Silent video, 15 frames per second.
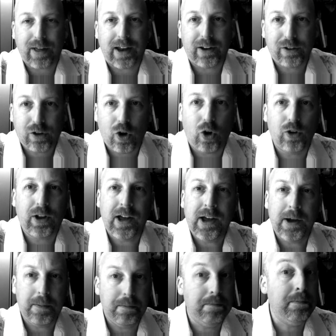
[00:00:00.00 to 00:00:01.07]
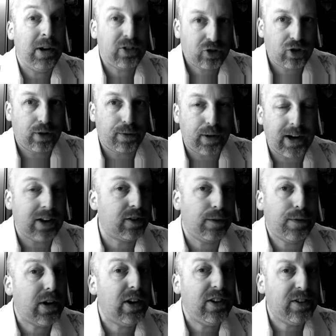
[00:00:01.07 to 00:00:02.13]
that is called mischief, and it's a
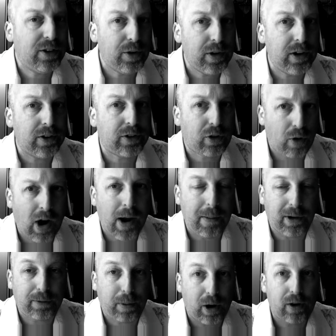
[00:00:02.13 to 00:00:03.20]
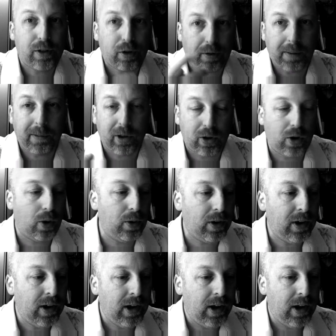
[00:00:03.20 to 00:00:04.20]
very serious crime. It's part of the criminal code.